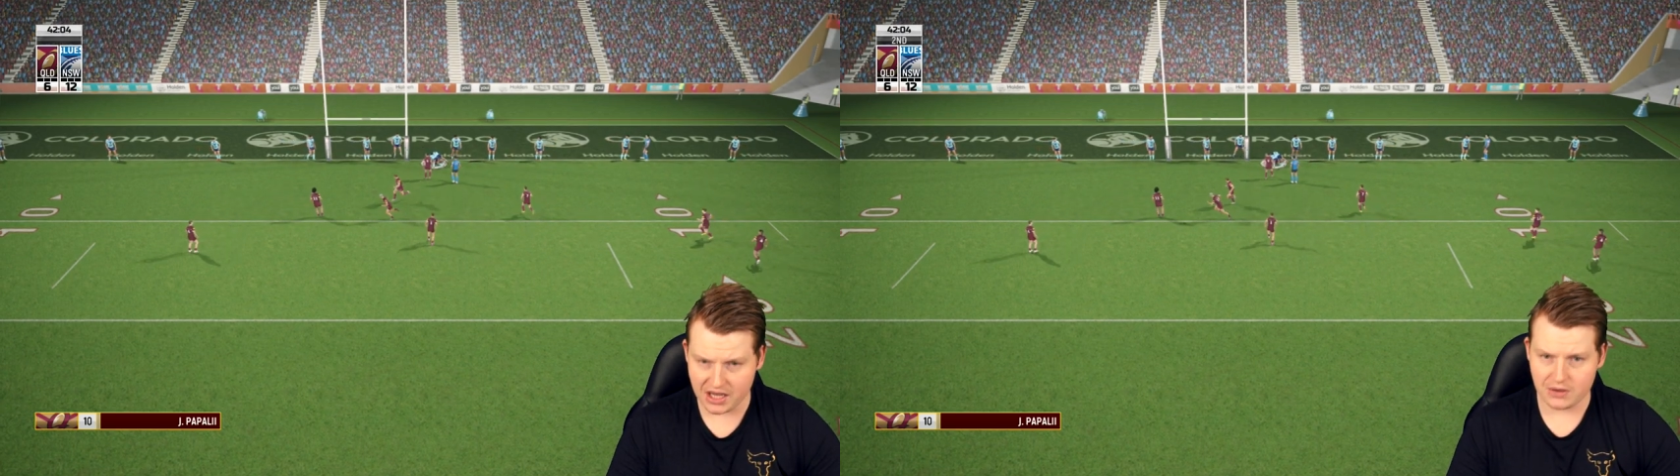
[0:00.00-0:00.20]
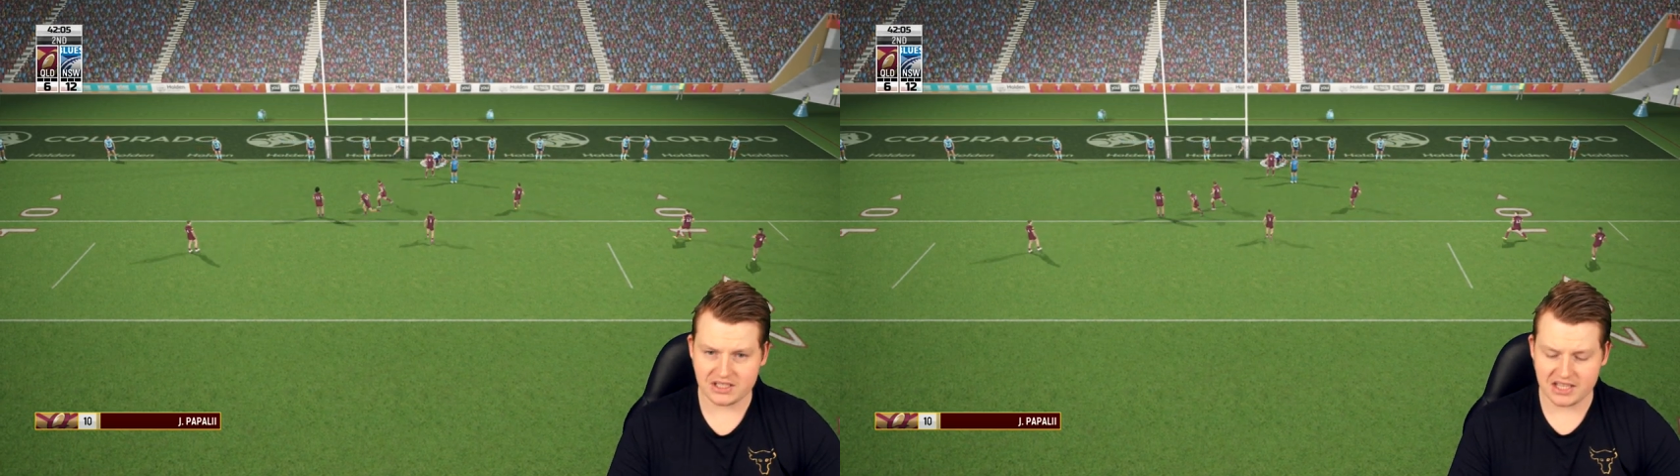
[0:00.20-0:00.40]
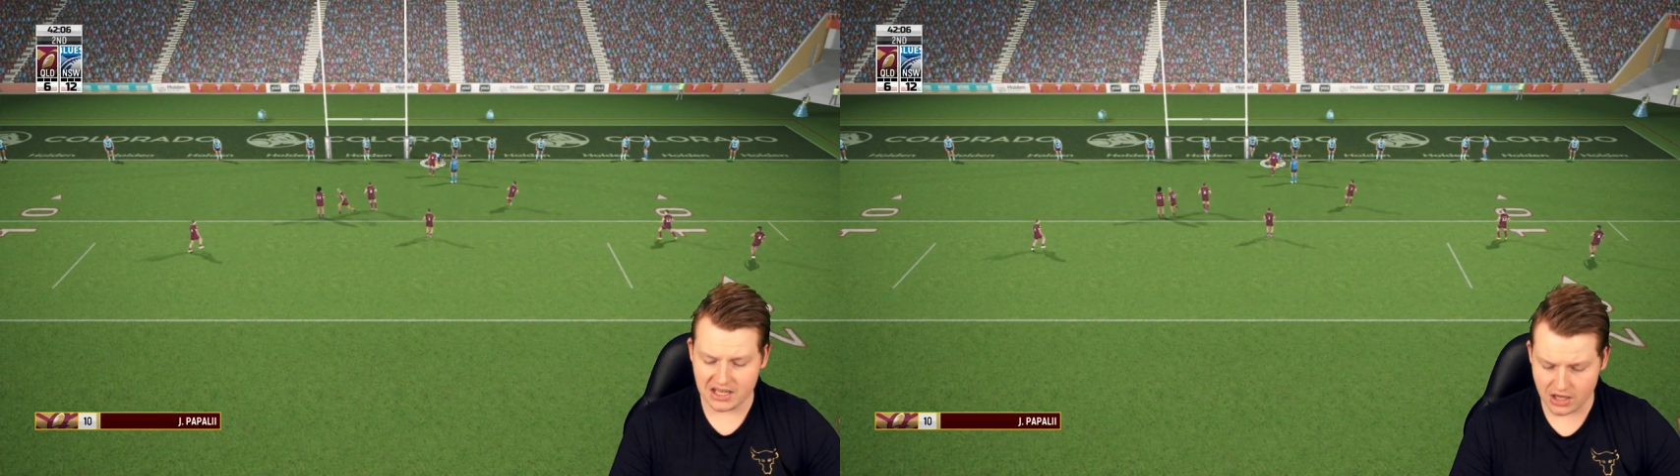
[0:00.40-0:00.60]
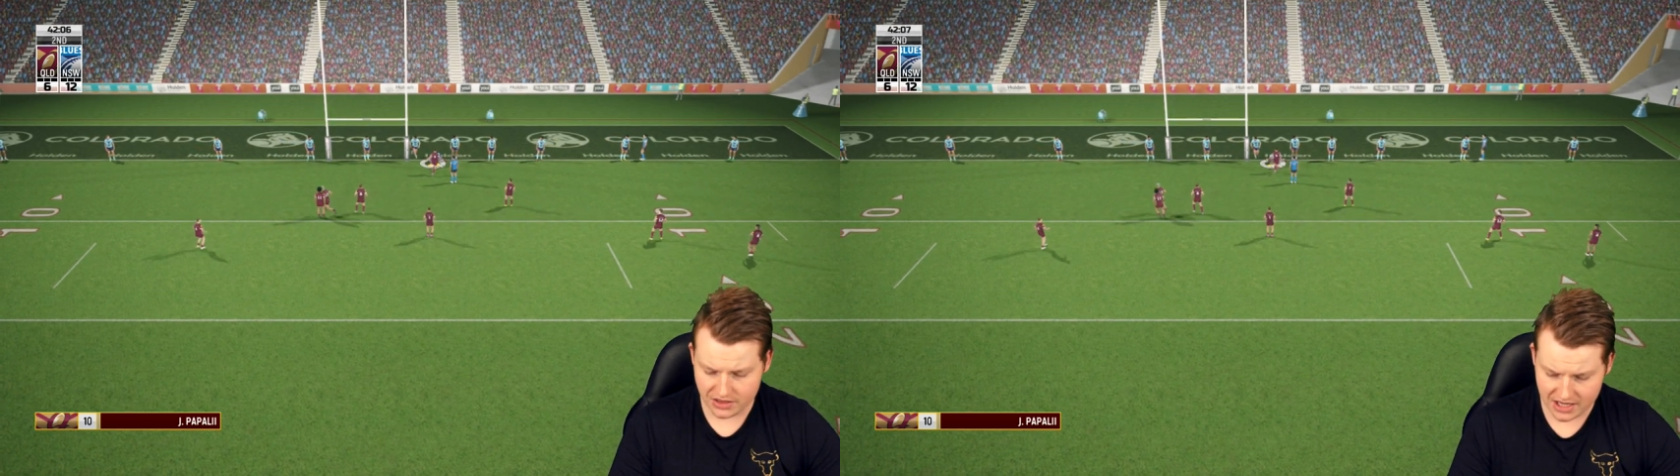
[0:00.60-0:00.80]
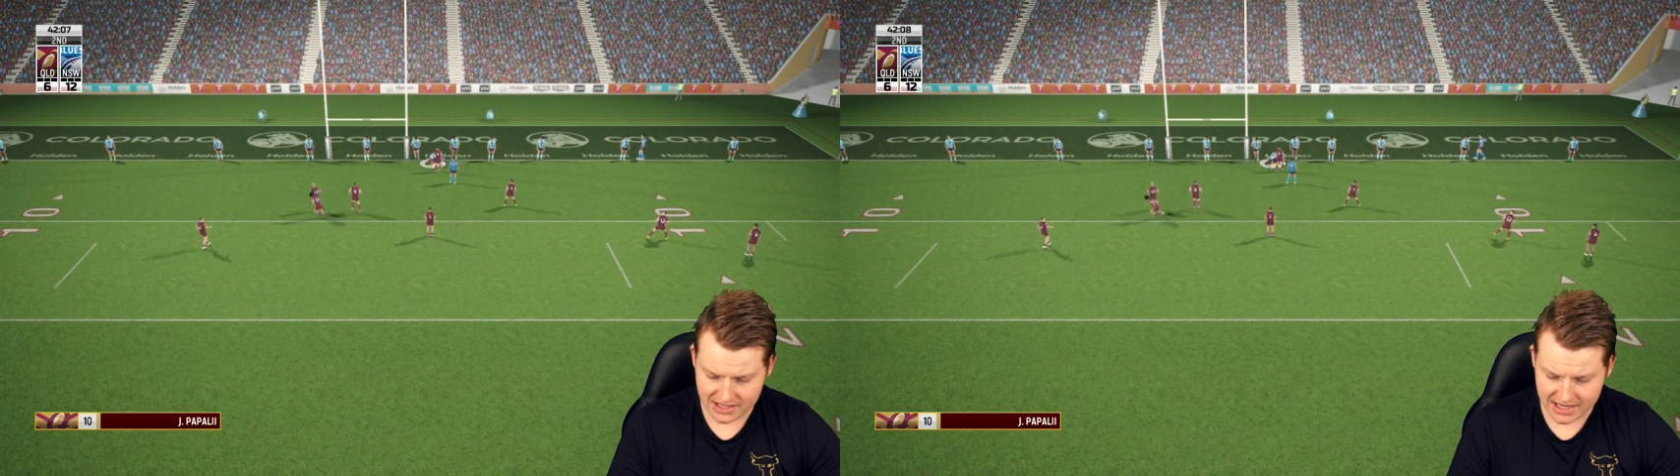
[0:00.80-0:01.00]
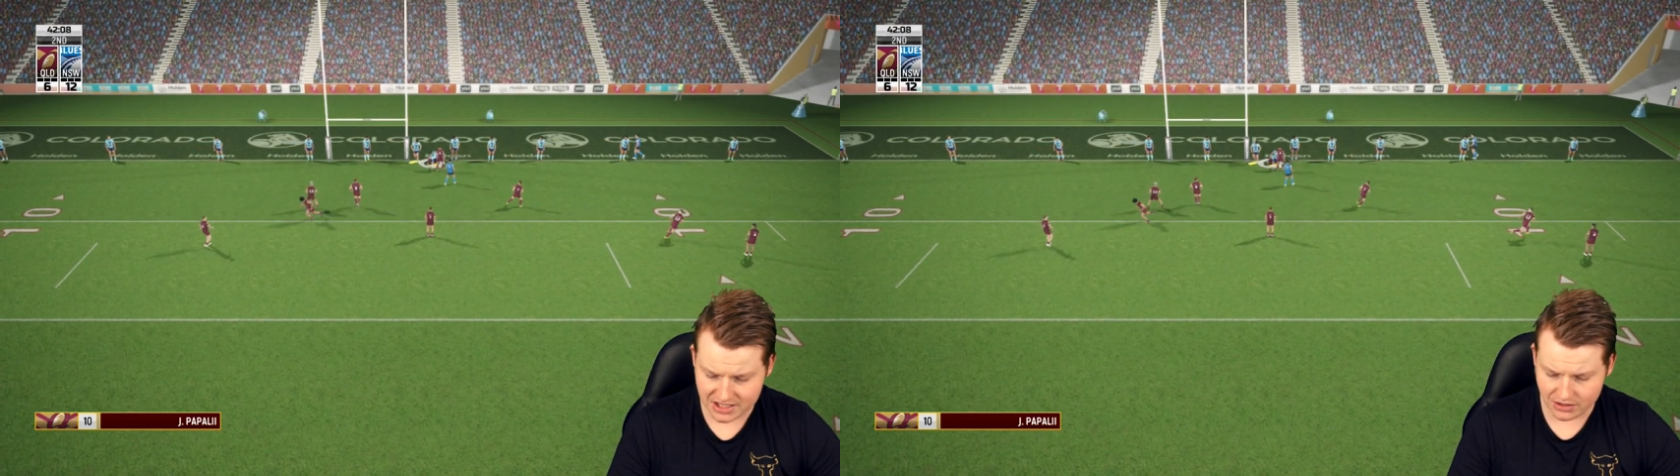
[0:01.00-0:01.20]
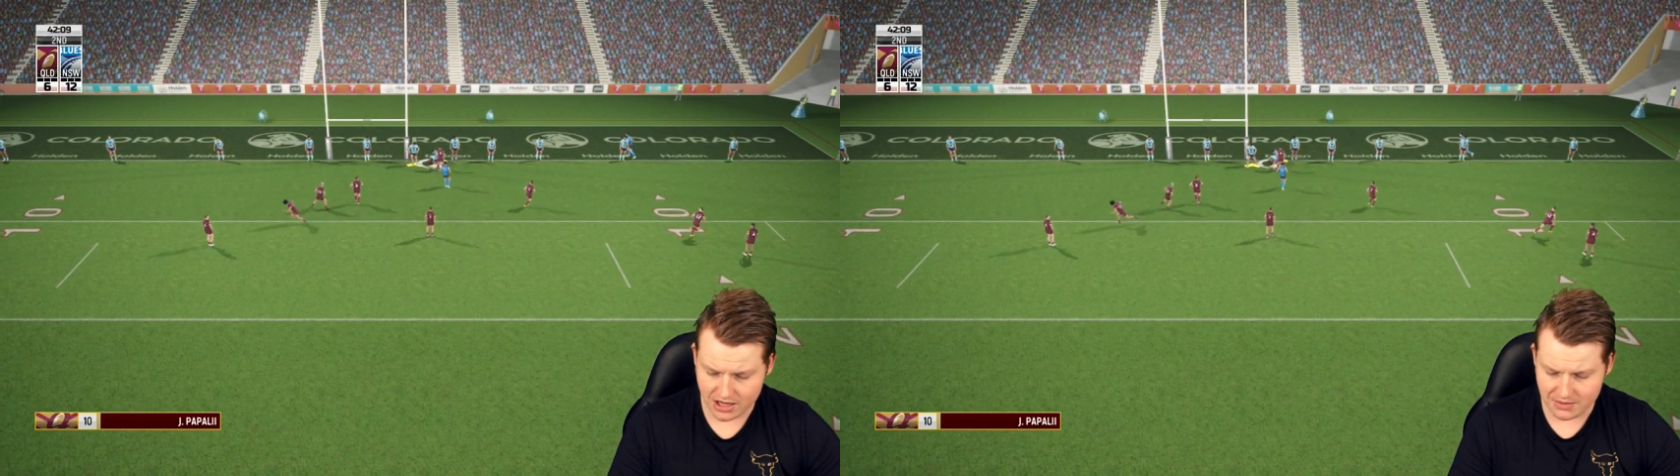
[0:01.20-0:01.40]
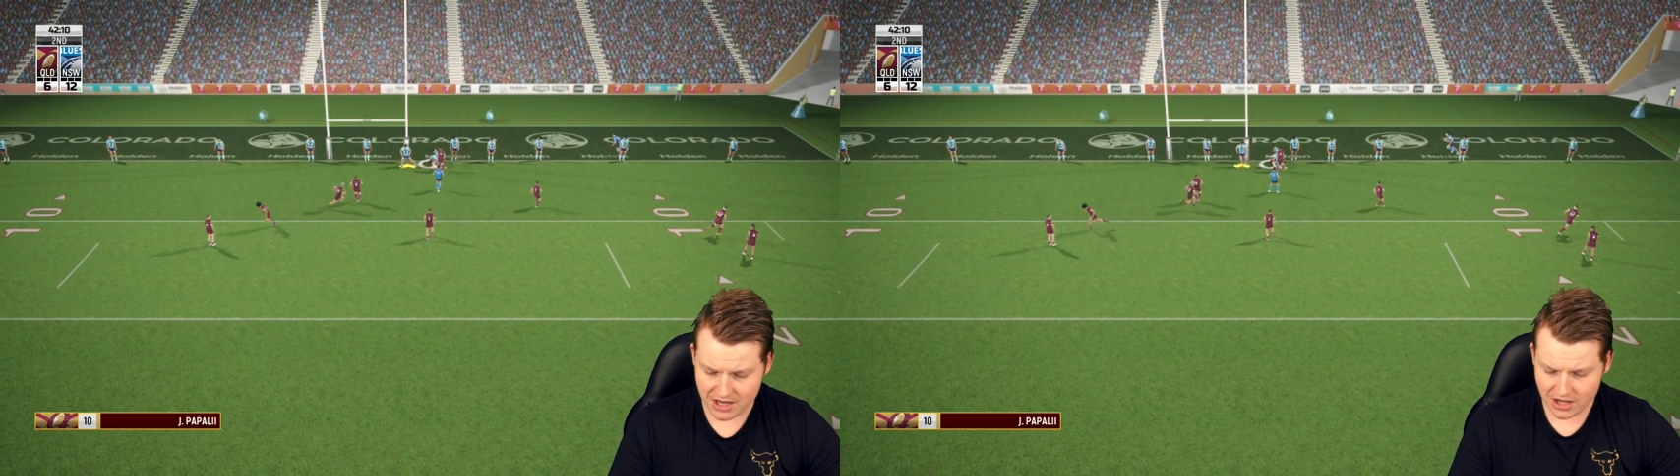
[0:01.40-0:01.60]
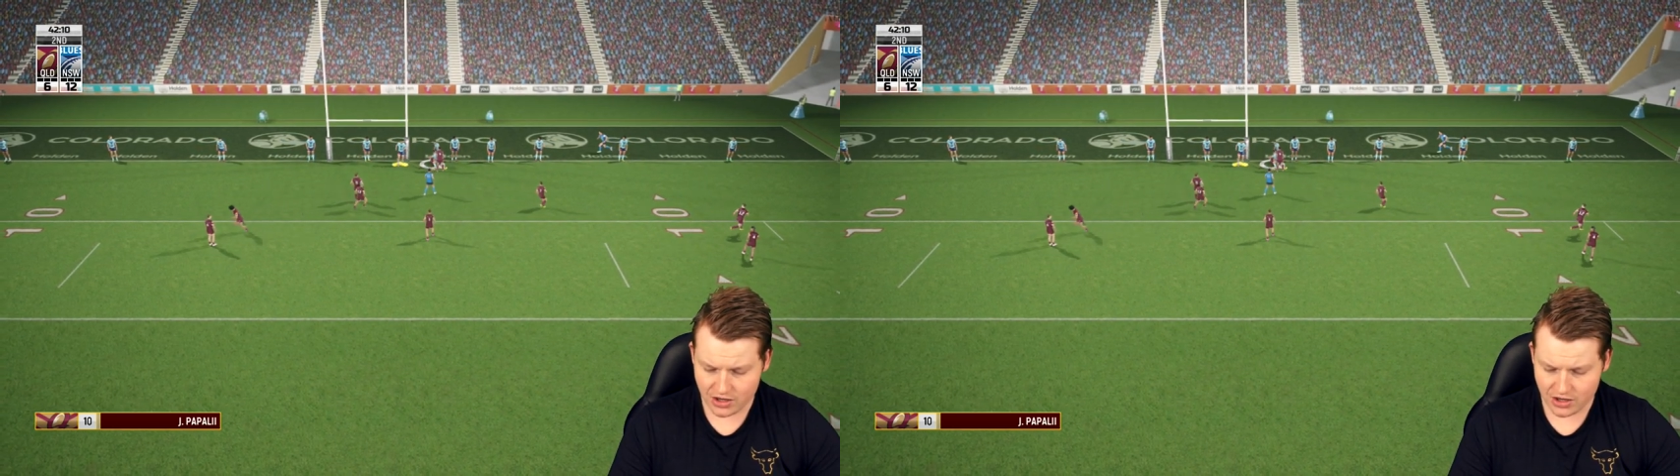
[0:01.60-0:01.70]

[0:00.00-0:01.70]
I think it was Tino there next to him.